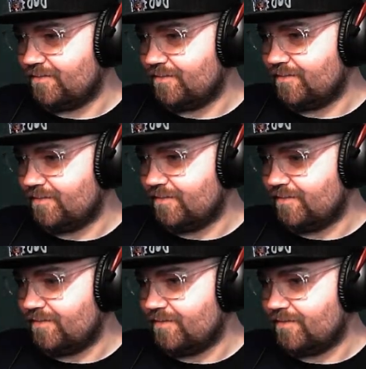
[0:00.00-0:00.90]

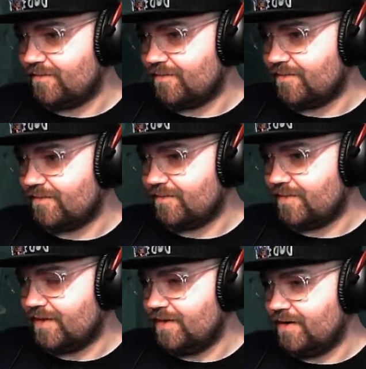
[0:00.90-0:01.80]

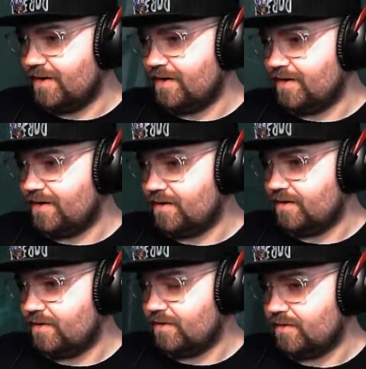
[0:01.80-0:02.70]

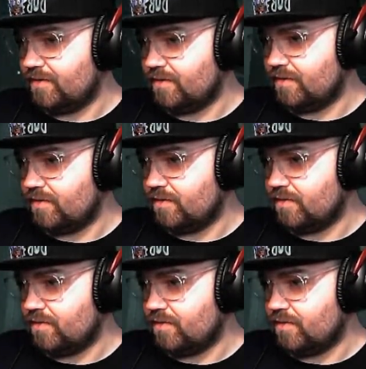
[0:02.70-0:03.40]
(silence)